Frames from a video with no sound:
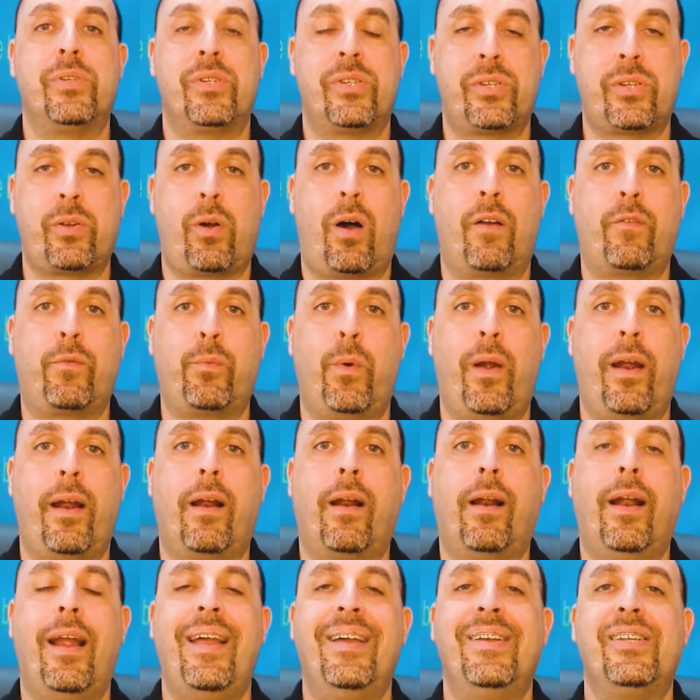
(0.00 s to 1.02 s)

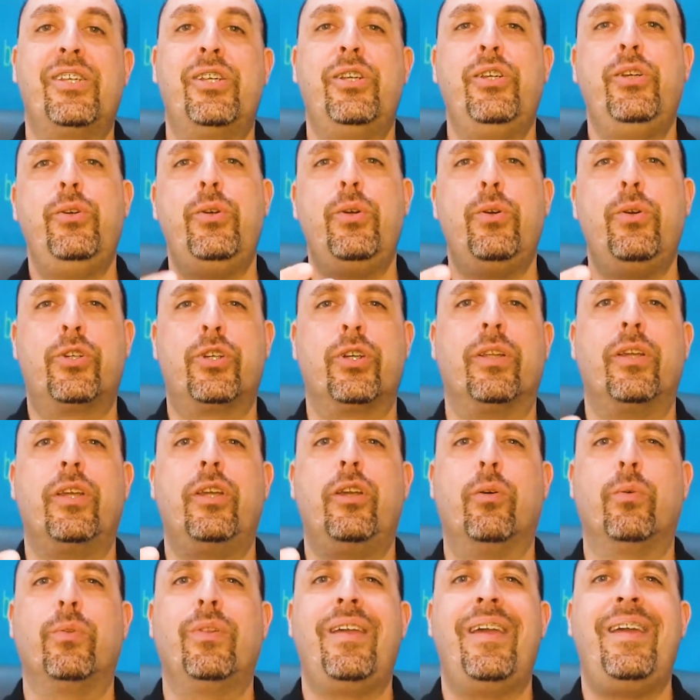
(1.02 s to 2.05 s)
software is usually
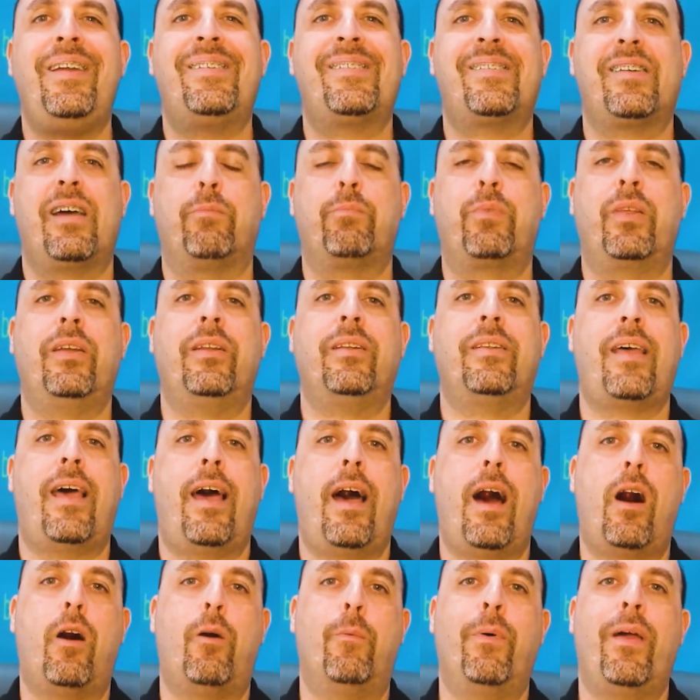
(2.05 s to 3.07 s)
you'll need something to
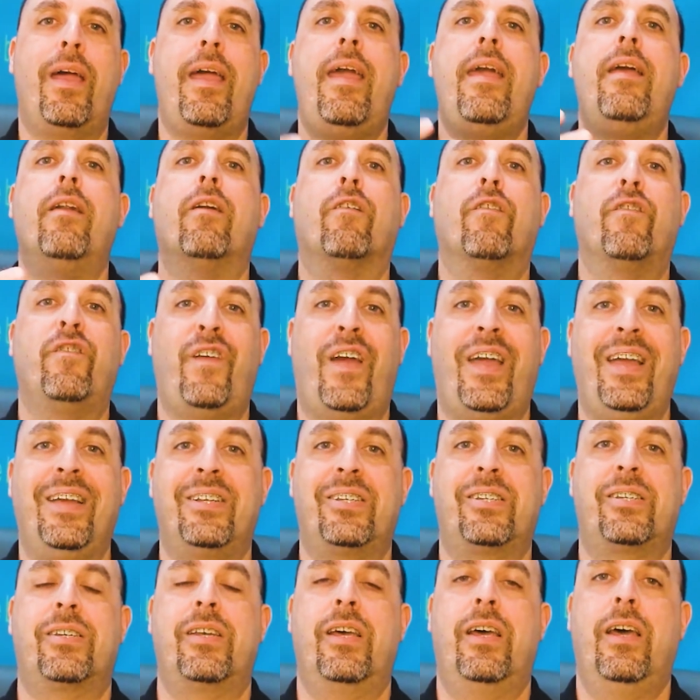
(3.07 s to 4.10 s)
help
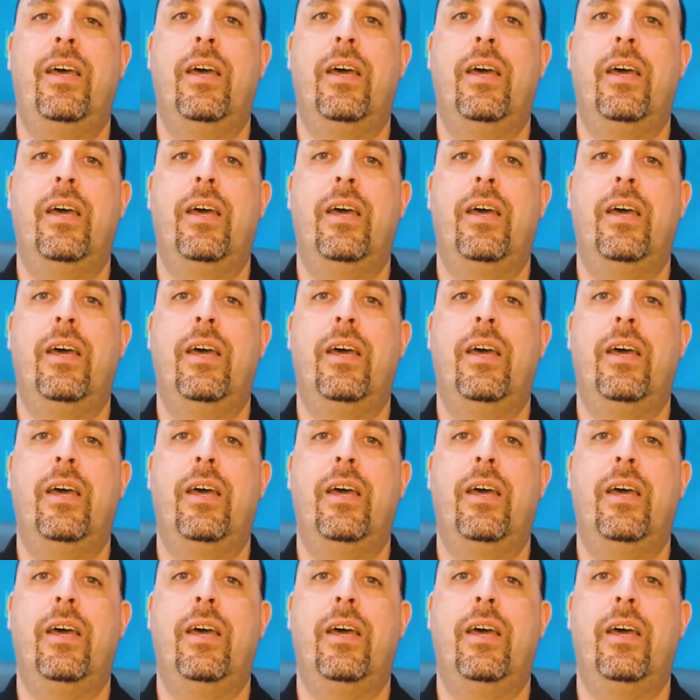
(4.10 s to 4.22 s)
interface,